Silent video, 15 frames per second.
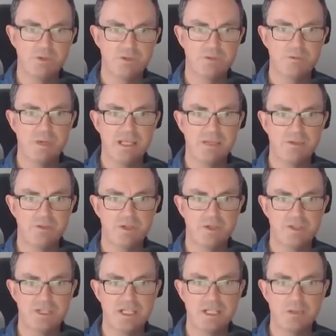to make
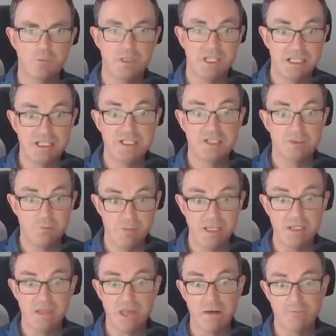13 we need it to
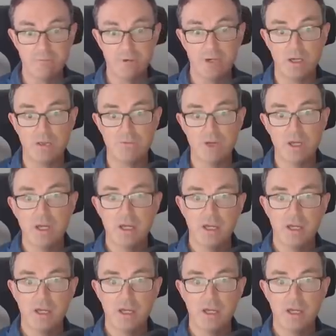be that 5.